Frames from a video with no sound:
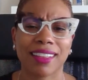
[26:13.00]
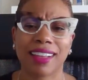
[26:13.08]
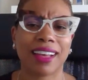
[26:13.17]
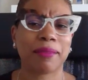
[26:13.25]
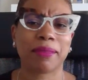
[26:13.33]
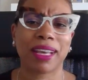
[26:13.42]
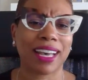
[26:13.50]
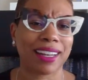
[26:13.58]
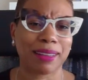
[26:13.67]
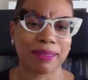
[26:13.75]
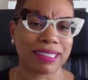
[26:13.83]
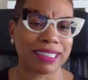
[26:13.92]
I'm not
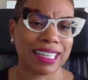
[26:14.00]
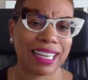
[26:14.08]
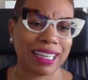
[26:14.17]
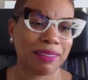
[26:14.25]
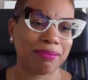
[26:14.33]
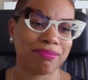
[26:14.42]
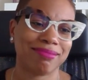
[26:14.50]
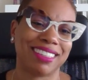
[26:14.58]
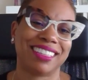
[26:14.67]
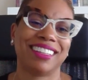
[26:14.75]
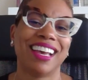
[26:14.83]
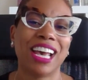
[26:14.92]
on the same
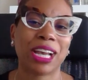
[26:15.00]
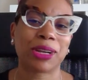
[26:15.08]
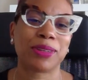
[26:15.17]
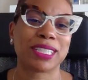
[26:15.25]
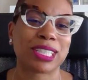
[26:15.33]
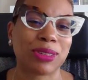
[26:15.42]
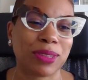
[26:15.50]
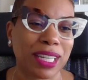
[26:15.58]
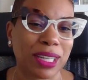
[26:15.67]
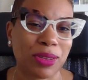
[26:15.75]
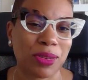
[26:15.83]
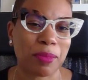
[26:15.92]
Crystal
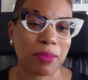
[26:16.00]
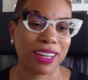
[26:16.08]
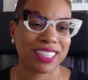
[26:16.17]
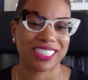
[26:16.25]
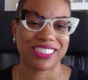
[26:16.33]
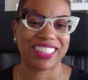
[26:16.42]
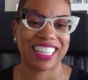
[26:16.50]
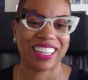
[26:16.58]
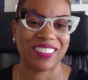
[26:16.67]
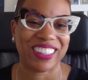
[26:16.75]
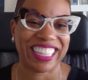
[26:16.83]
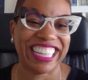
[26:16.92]
Lenore Marshall that
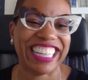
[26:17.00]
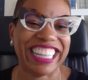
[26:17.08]
I was.